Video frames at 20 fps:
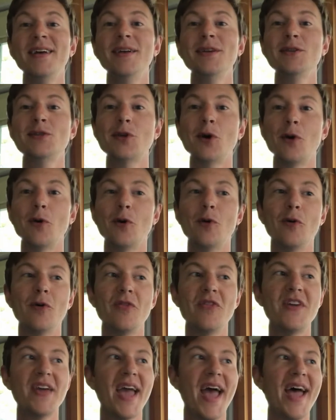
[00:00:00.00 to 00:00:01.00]
So
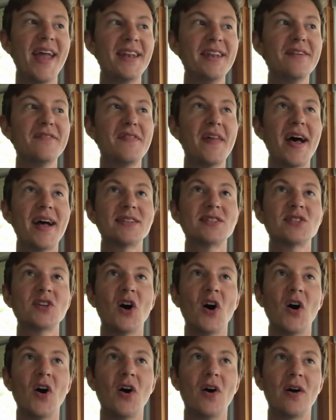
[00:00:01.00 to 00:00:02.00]
the end of that
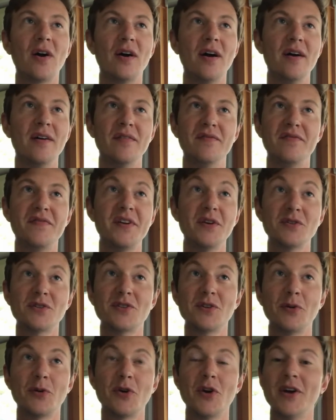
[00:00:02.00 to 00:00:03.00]
song of Feels
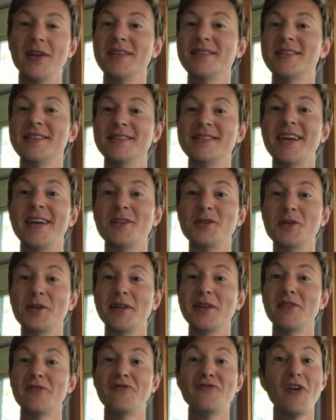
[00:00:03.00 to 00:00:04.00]
So Good is
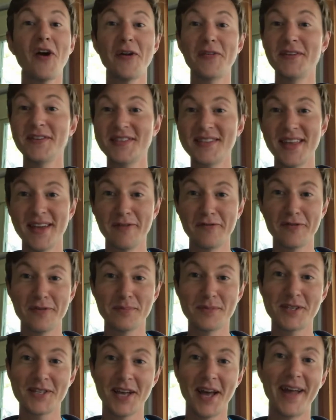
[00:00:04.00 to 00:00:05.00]
intentionally the farthest thing from
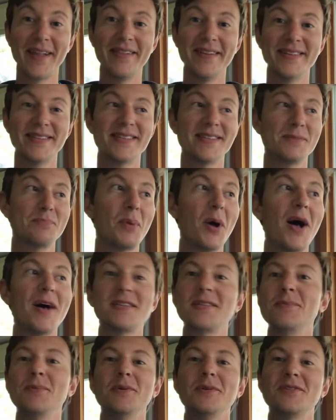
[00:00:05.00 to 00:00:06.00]
silence as
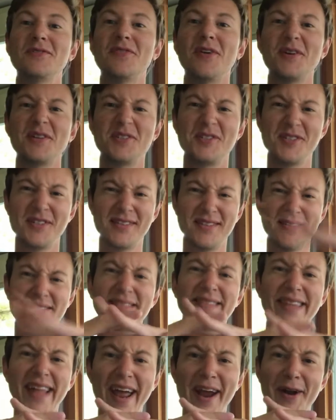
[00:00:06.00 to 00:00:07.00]
possible as far as just
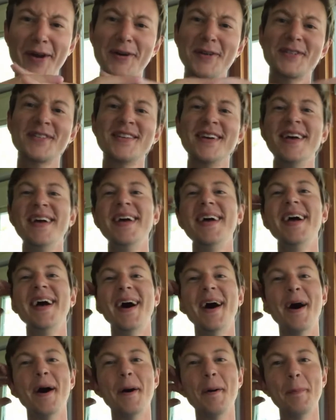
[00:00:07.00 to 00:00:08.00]
layers.
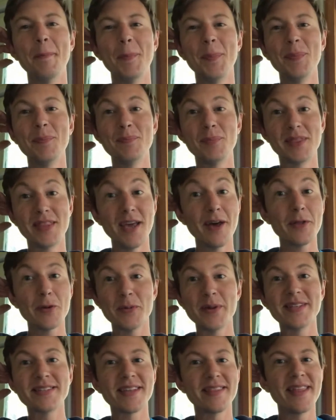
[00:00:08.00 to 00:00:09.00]
But the other
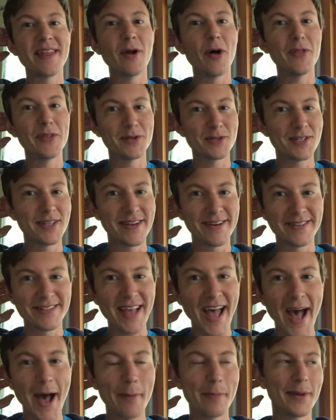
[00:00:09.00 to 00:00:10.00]
reason that all those layers
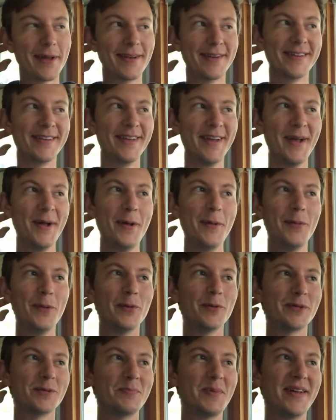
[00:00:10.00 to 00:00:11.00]
happened
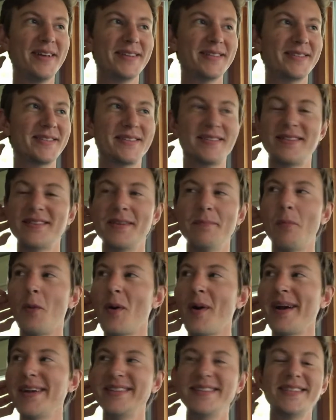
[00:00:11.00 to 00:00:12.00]
was because the more
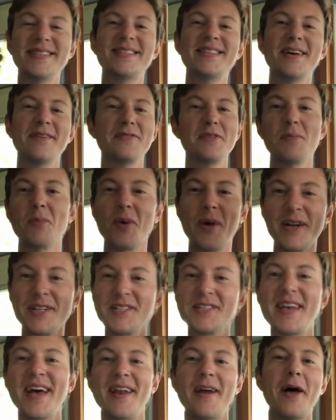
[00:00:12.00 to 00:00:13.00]
I did stuff, the more I
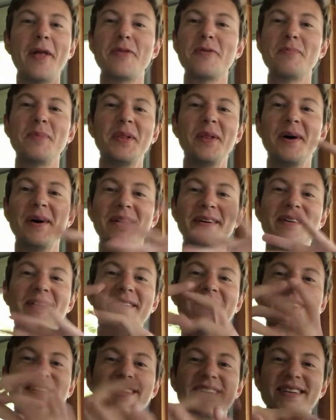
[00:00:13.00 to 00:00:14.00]
just had other
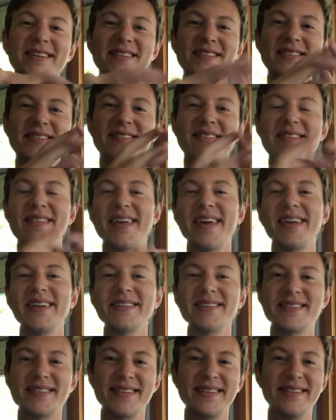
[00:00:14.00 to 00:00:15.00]
melodical ideas and
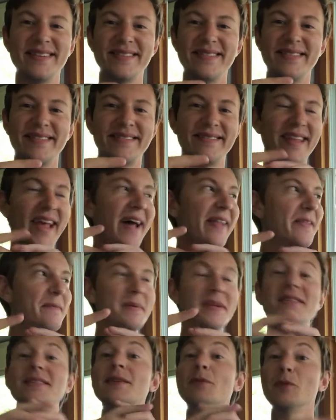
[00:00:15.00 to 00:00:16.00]
things and
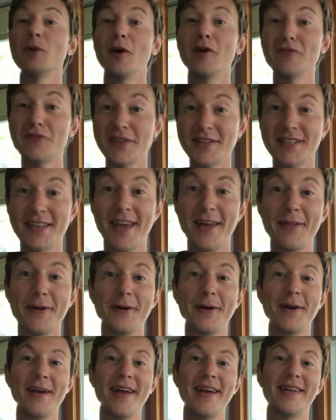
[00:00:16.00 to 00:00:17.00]
elements that would all fit
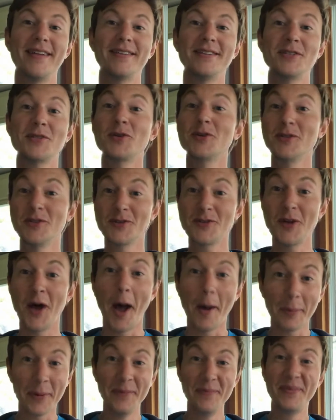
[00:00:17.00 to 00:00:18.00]
together and just couldn't stop.